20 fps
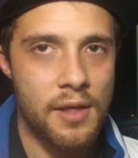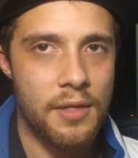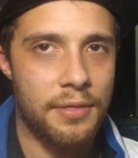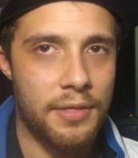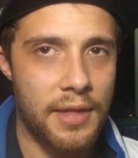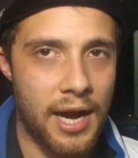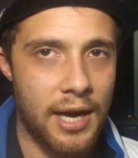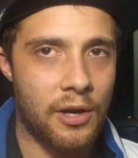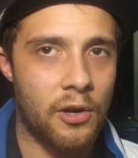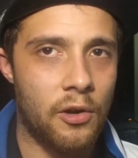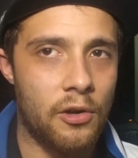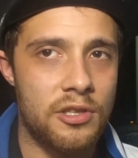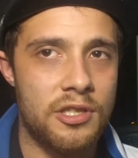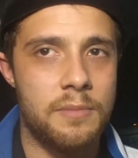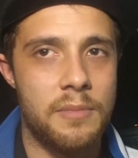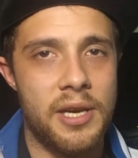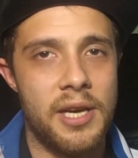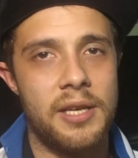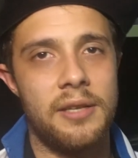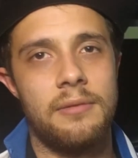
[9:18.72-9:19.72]
that cost
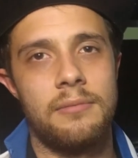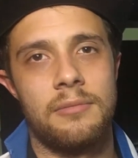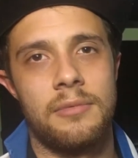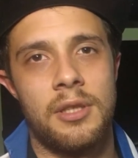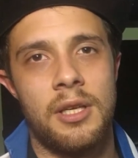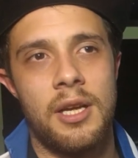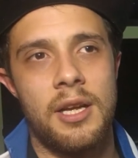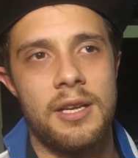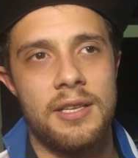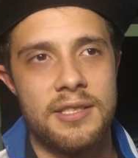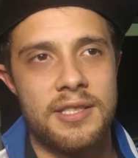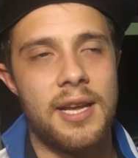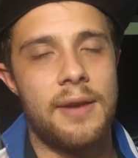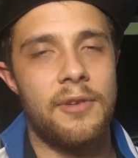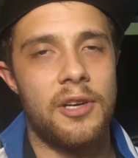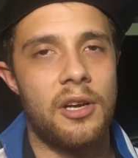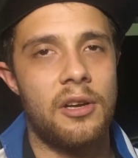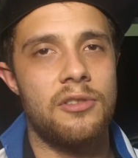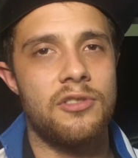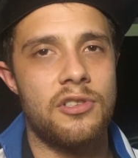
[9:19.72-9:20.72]
me
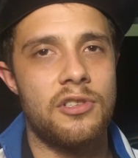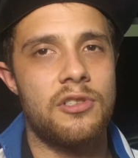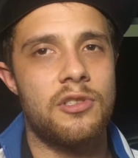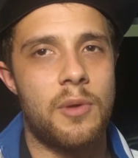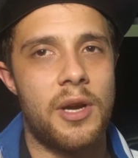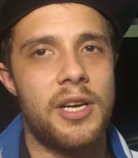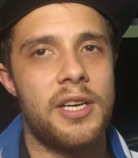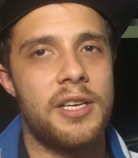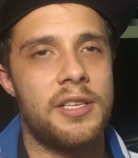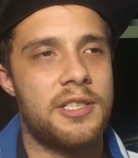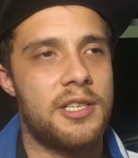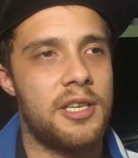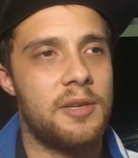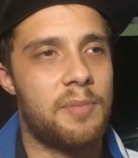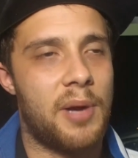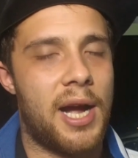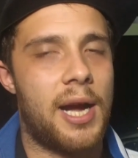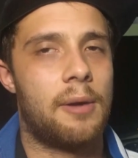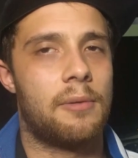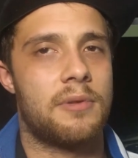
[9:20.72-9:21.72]

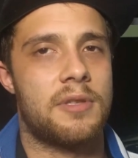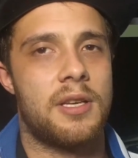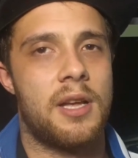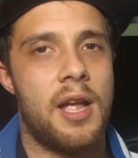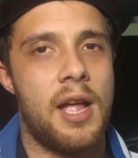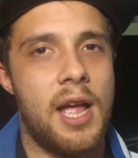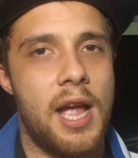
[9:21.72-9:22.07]
£722.